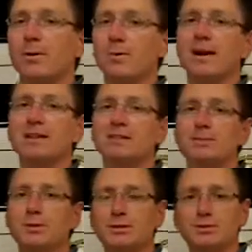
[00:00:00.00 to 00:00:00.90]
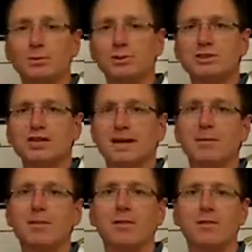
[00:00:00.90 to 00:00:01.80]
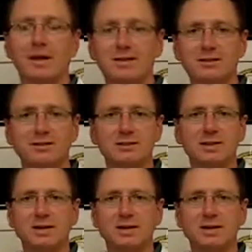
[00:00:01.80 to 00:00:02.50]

In my experience, most of the time, that is